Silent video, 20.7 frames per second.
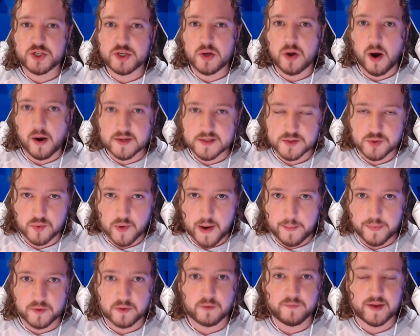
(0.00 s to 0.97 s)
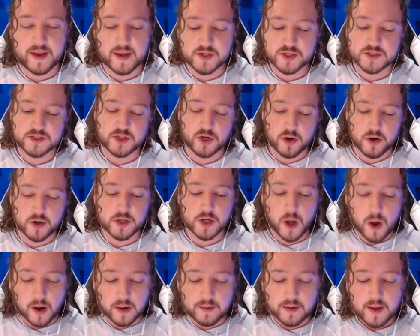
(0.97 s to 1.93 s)
sure you are subscribed and the notifications turned
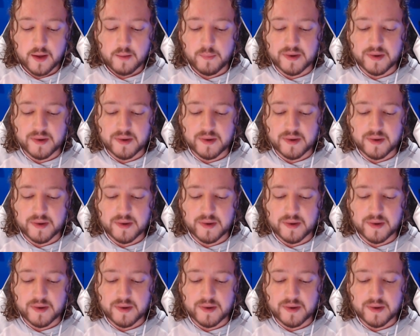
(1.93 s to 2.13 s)
on.